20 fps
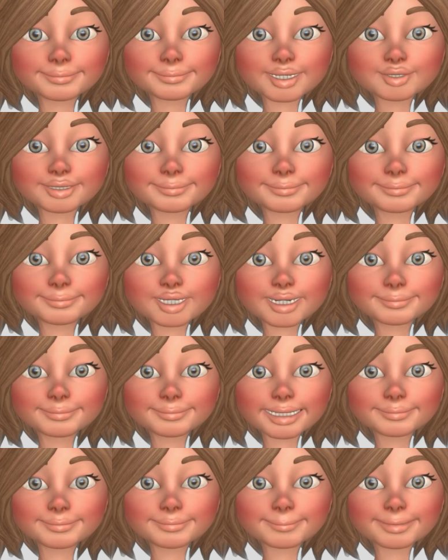flat
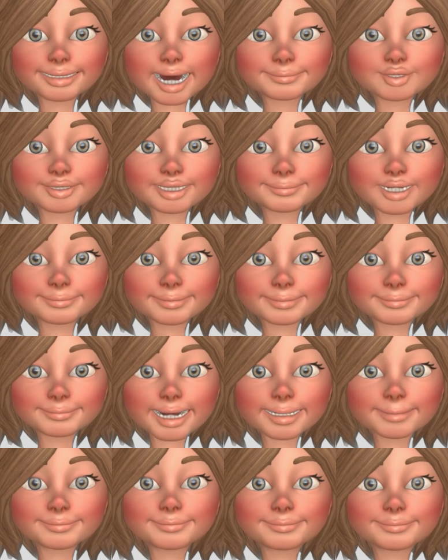slits were created in
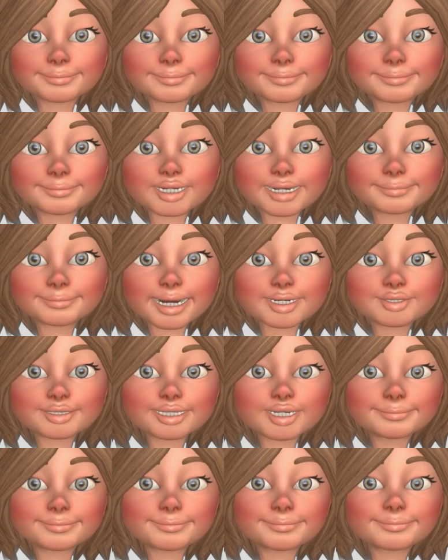complex,
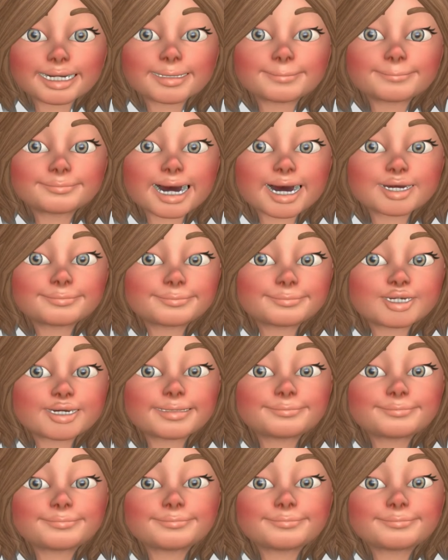curvilinear designs on the face